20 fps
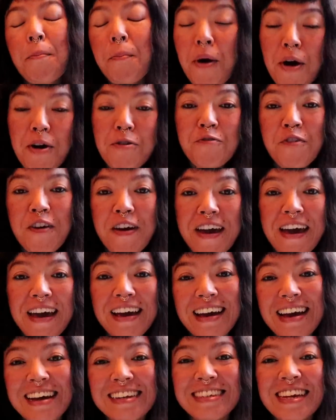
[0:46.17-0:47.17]

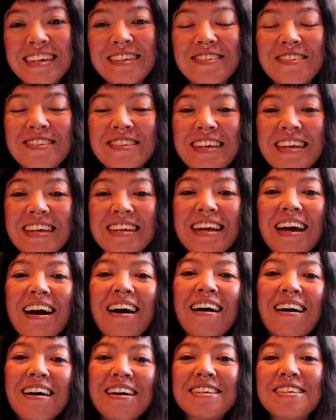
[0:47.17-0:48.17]
perfect, and that you think that,
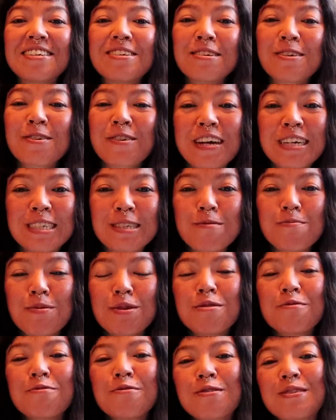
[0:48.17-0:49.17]
oh, you create so
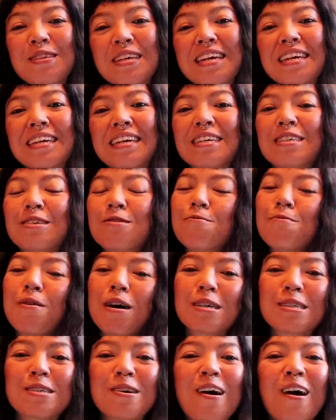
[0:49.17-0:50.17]
beautiful thing and you
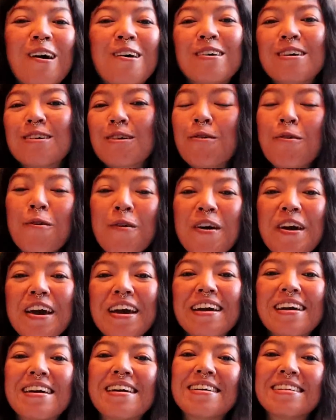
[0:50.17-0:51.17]
work so
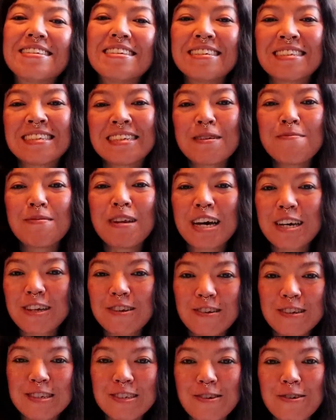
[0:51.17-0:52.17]
quick and it seems like
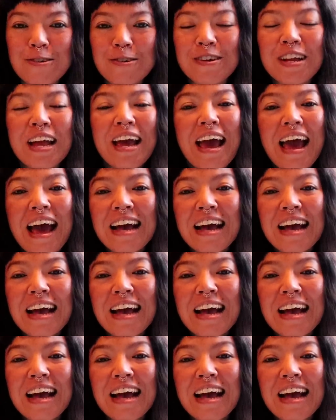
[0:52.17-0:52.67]
you're so good.